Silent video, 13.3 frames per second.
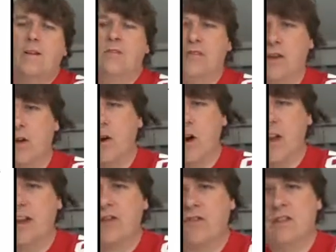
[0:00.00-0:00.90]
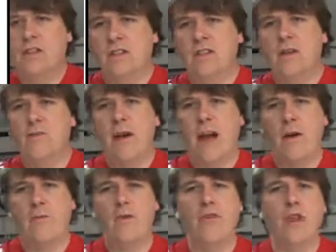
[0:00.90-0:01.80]
So an increase in
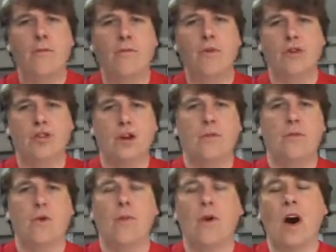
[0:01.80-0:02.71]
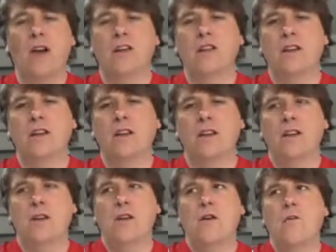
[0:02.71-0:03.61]
demand would then push up your price.
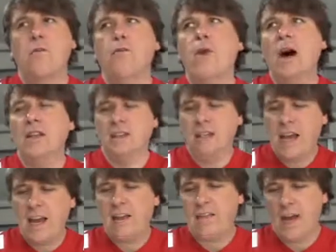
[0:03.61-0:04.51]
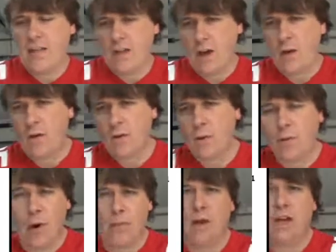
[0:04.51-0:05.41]
But saying that though,
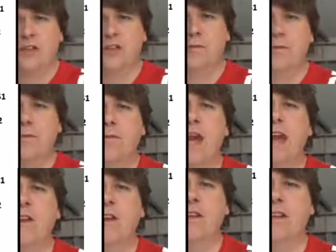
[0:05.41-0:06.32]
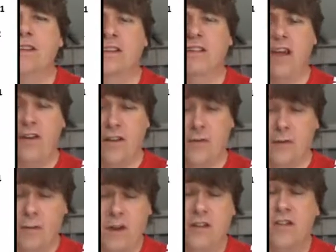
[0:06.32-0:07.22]
population may not necessarily,
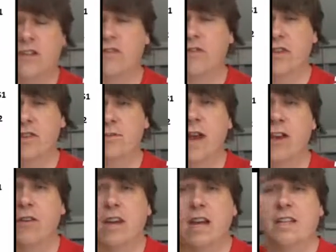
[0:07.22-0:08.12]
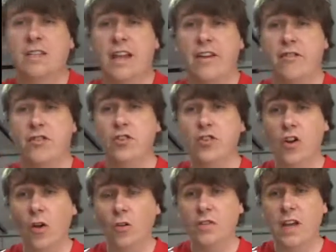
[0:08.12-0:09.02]
population increase may not necessarily
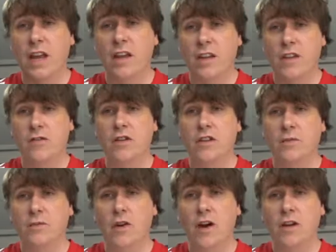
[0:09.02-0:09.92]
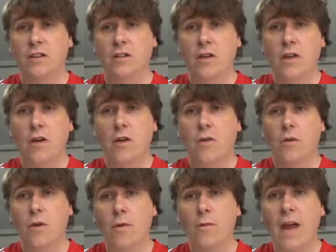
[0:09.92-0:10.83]
result in an increase in price.
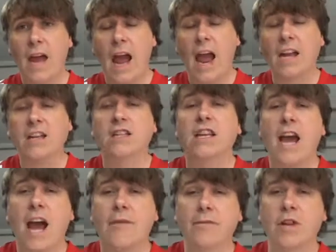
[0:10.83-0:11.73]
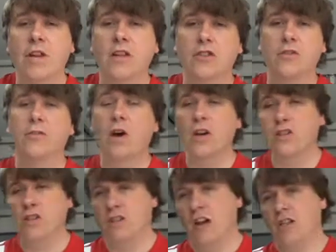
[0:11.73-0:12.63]
What may actually happen is your
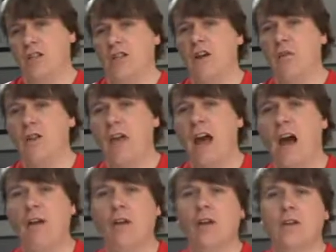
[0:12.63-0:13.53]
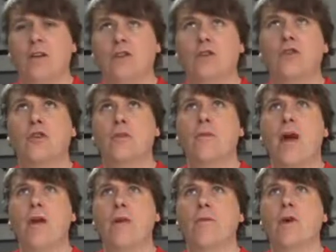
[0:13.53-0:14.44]
price could actually go down. Because you've got to
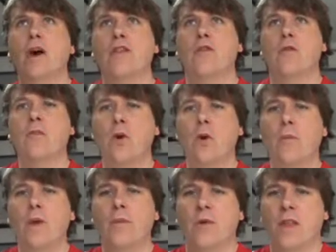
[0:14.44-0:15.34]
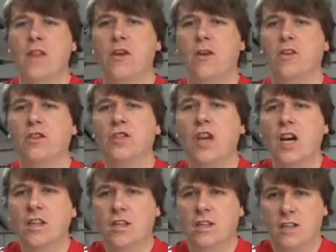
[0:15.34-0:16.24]
bear in mind there are more people, they're not
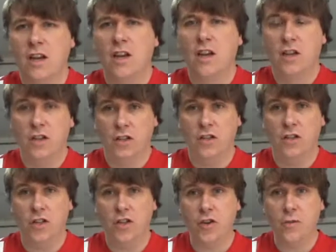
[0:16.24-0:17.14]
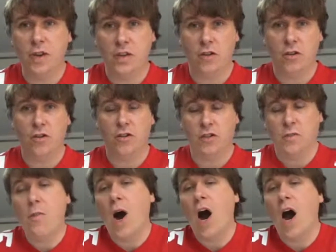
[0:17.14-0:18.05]
just consuming, they're not
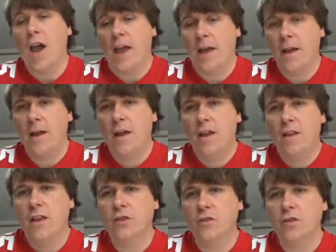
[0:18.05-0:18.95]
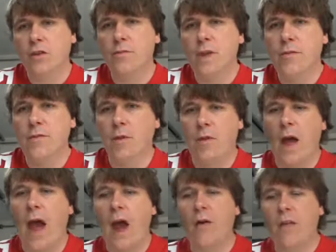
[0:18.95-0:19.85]
just buying. There's also people
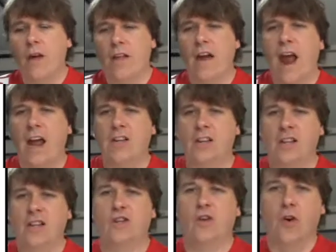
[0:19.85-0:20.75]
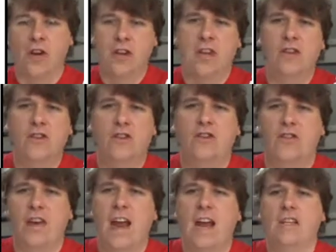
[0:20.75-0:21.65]
that are out there that are actually joining the
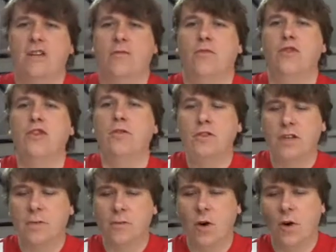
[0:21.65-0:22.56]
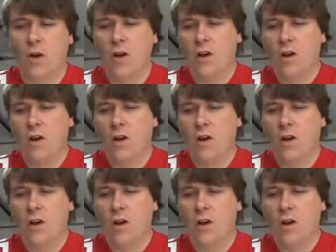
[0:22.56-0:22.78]
industry and actually producing more.